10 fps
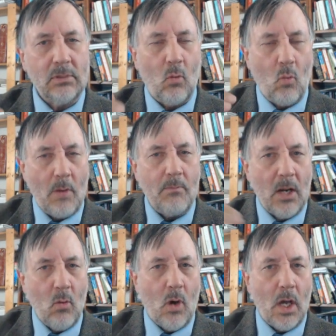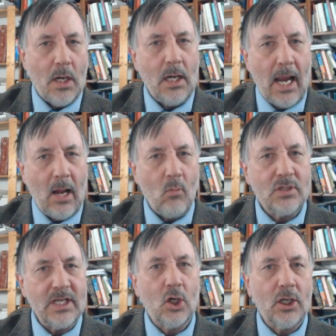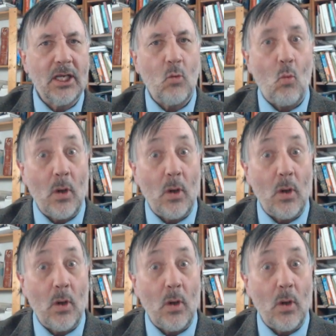one by one, and we'll take a look at